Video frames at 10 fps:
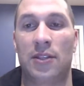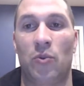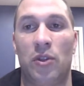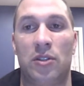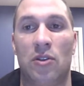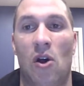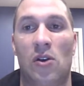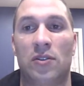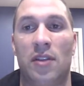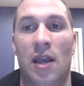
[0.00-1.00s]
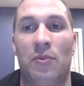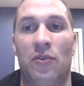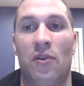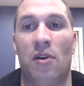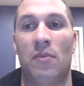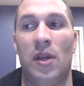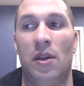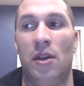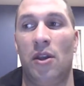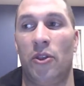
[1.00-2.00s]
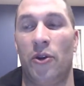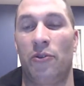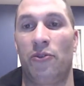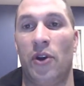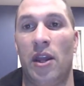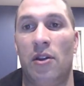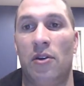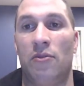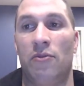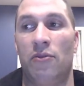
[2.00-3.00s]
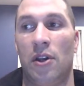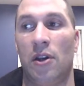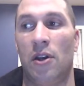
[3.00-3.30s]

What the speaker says: That's where this all stems from. They're afraid of